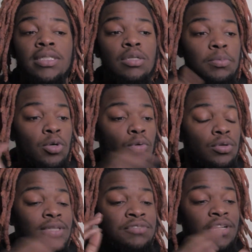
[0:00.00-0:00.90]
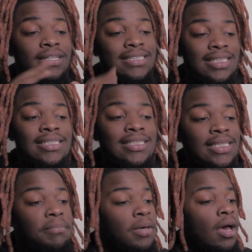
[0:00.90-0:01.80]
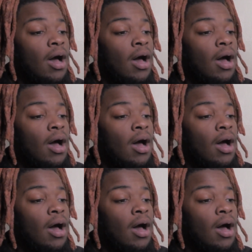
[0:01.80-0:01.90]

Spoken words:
because I'm going on this very consistent tip.